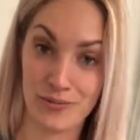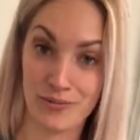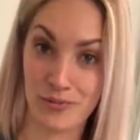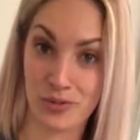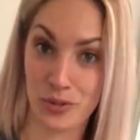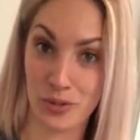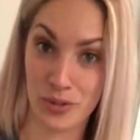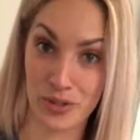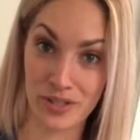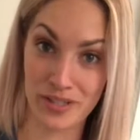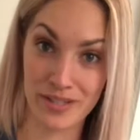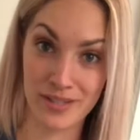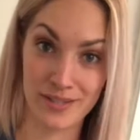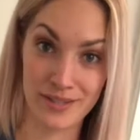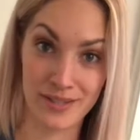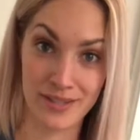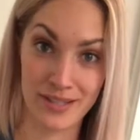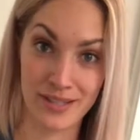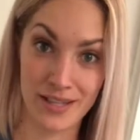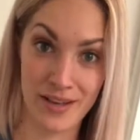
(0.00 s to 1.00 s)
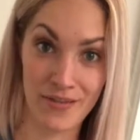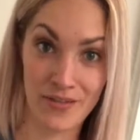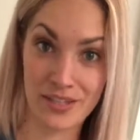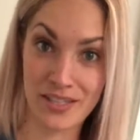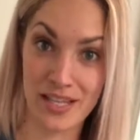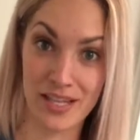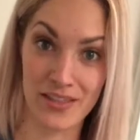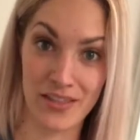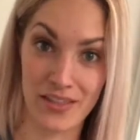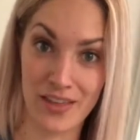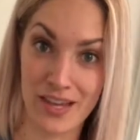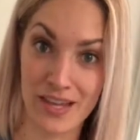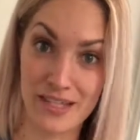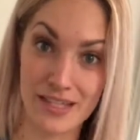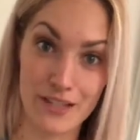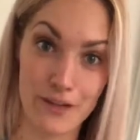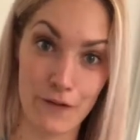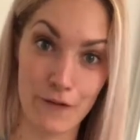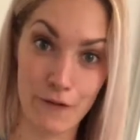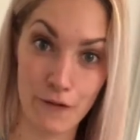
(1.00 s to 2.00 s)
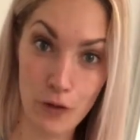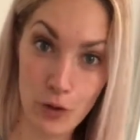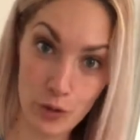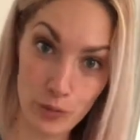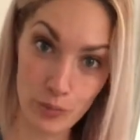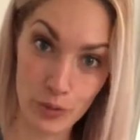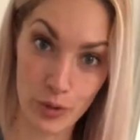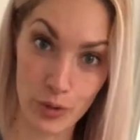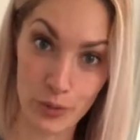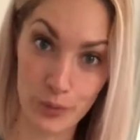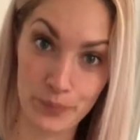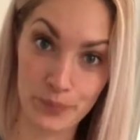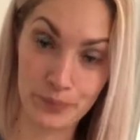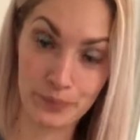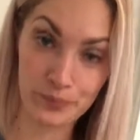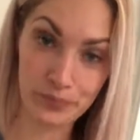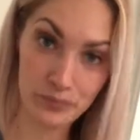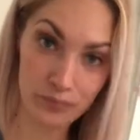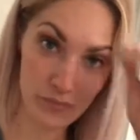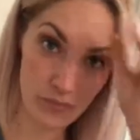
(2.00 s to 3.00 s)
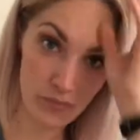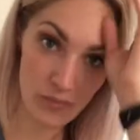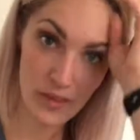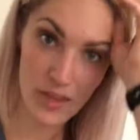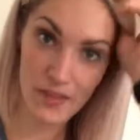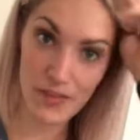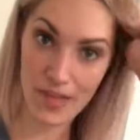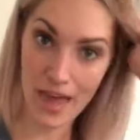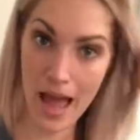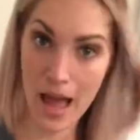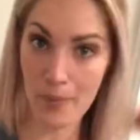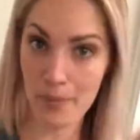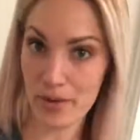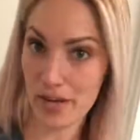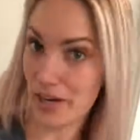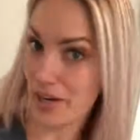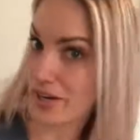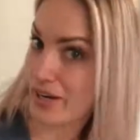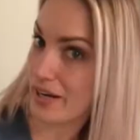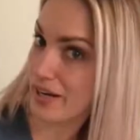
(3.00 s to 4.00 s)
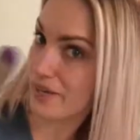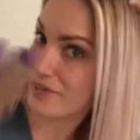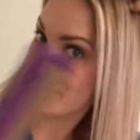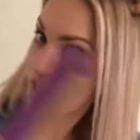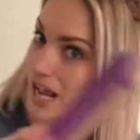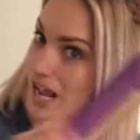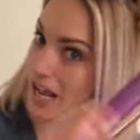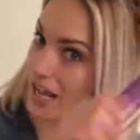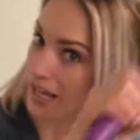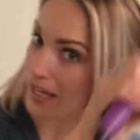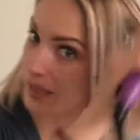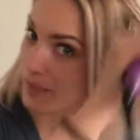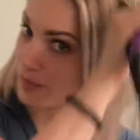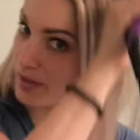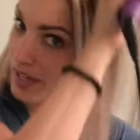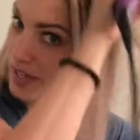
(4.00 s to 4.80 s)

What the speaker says: towards the 17th, I think it's the full moon. That period of time